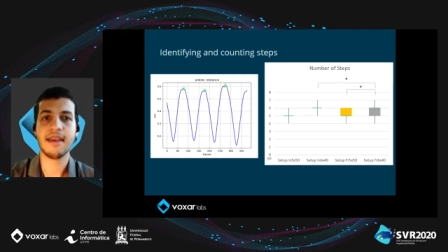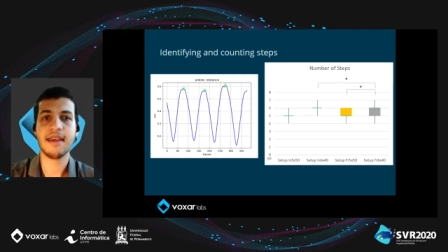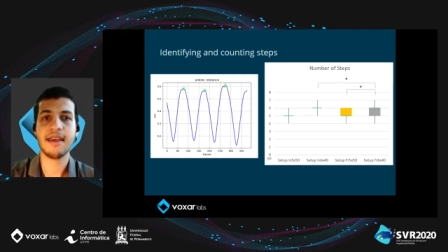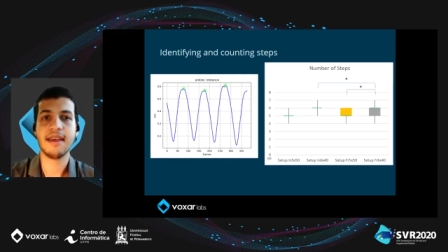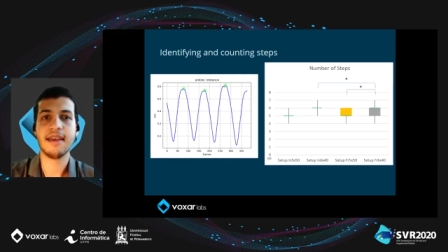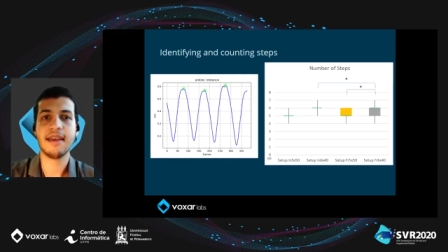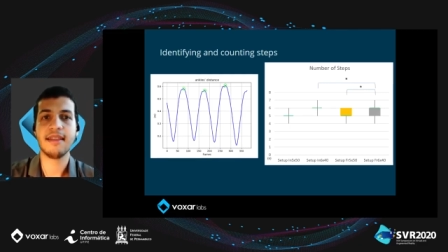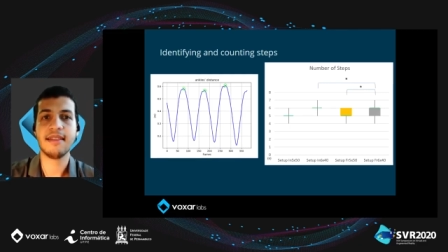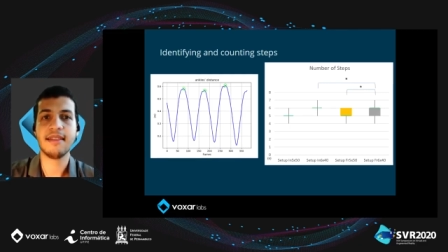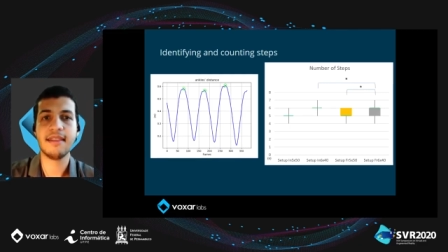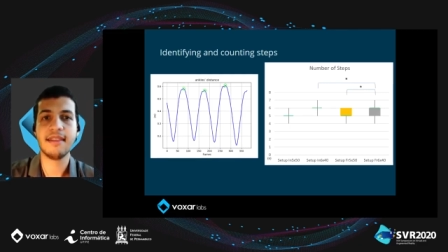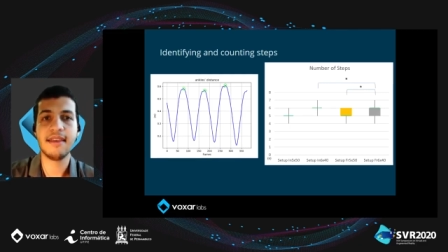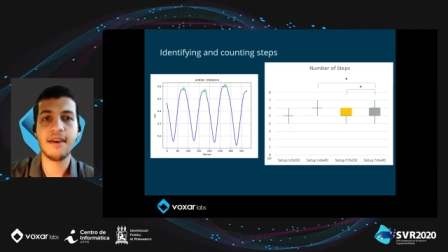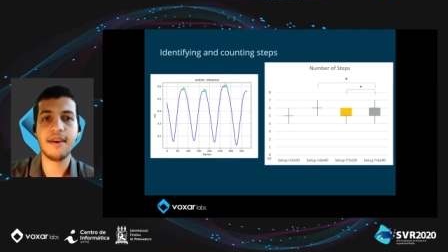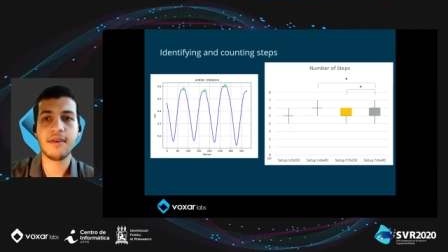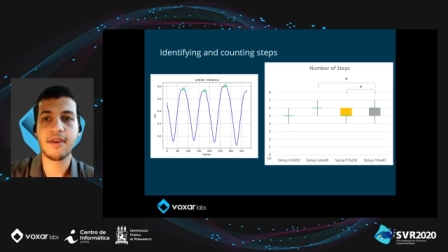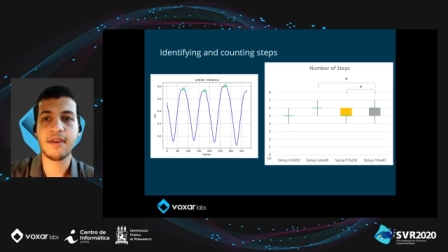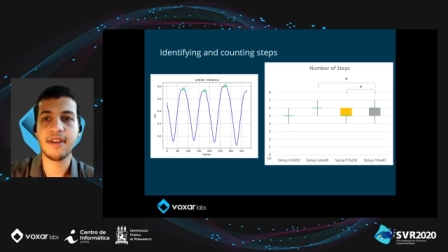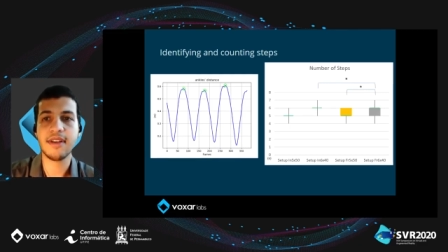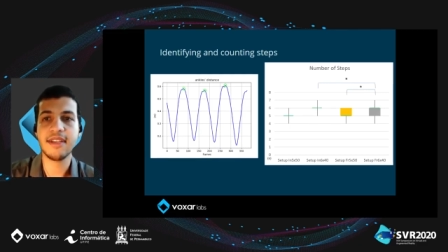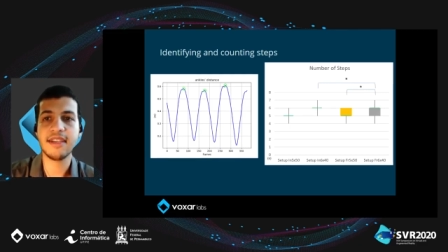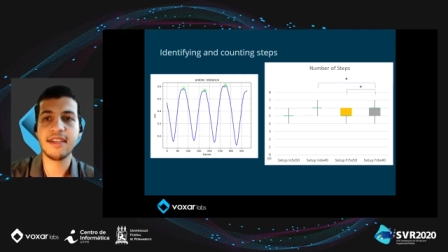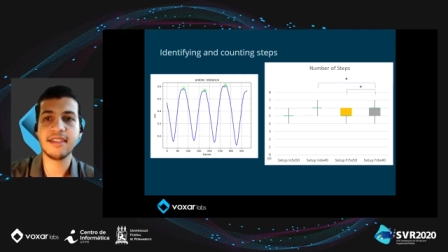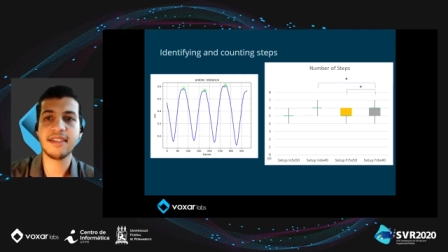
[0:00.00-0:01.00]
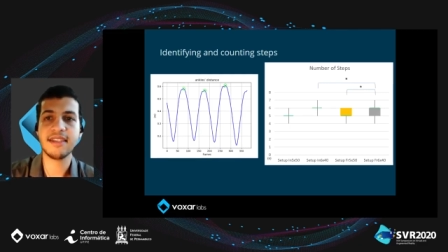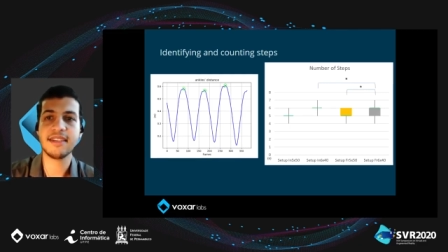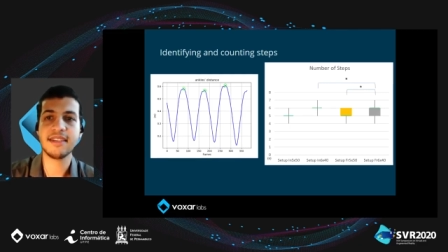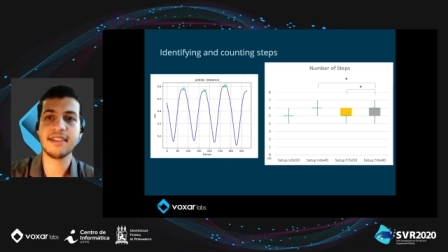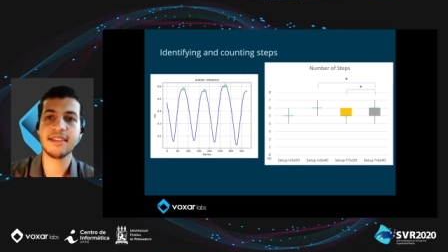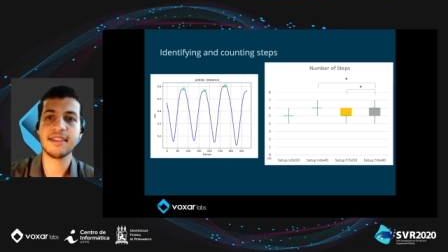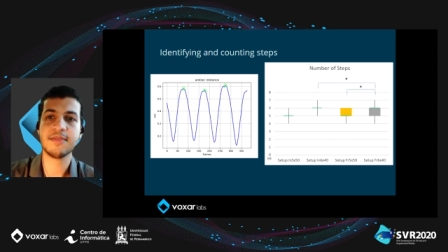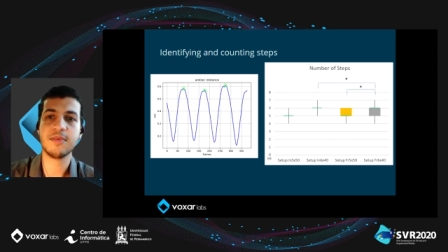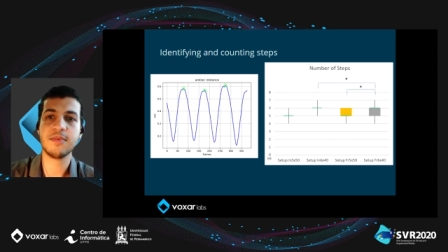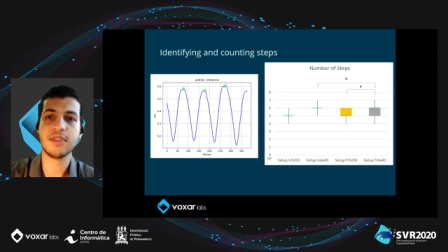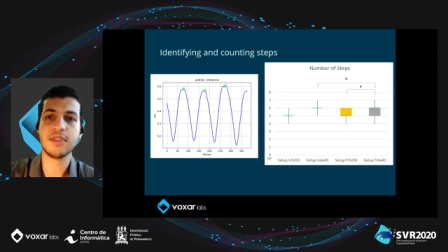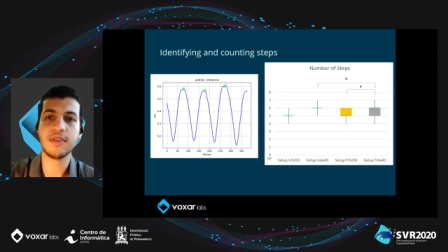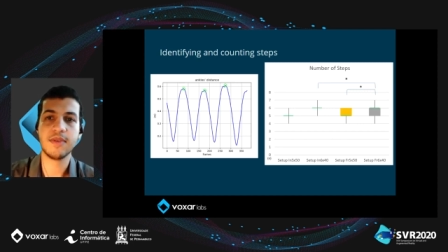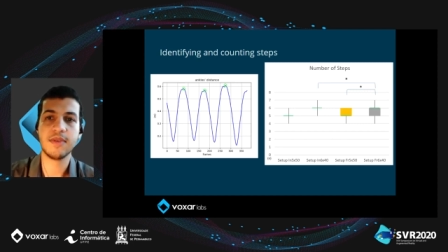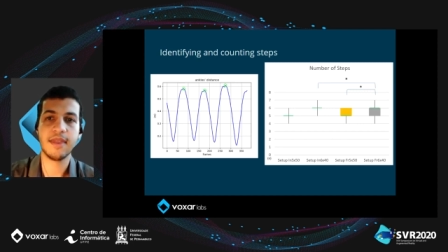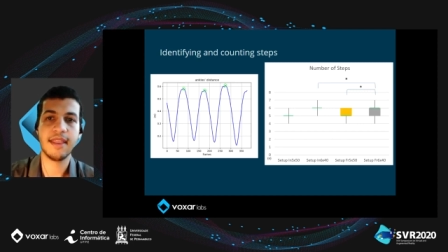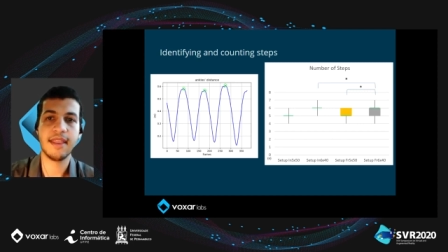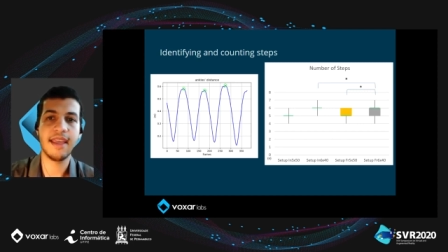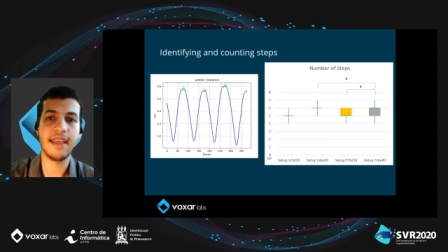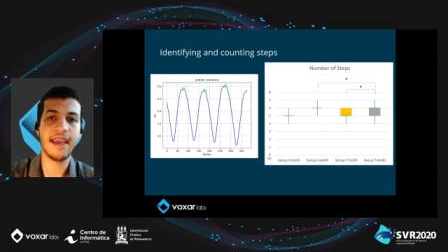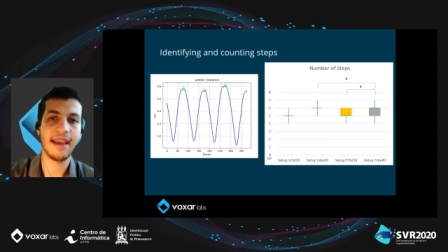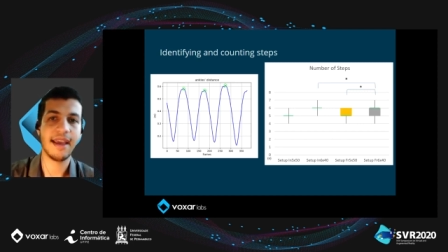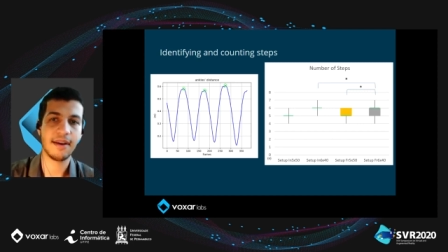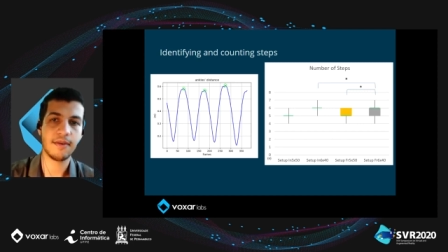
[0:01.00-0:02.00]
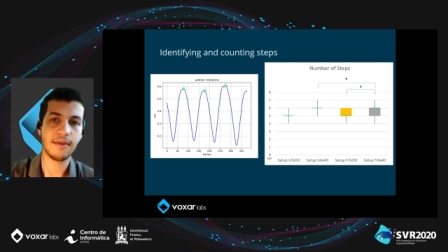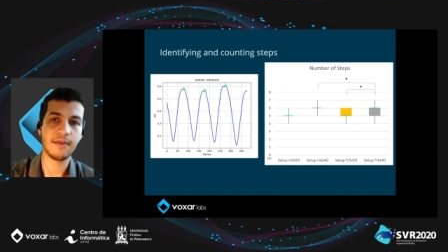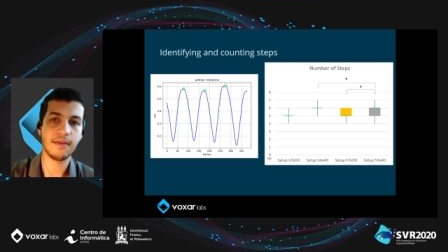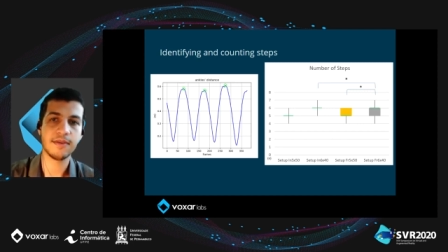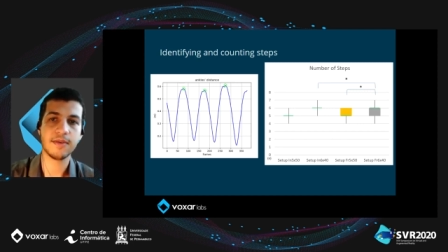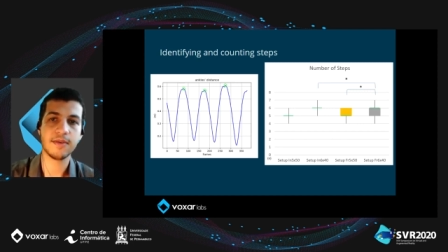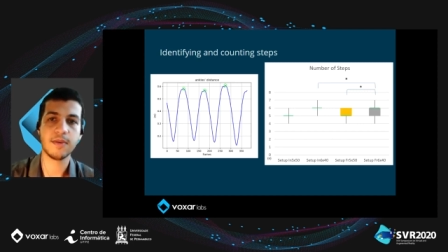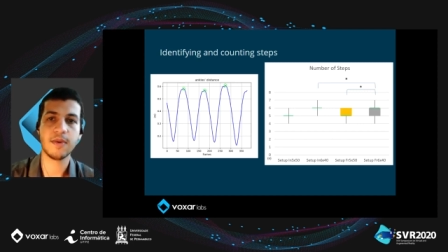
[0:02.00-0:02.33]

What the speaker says: and the Euclidean distance between the ankles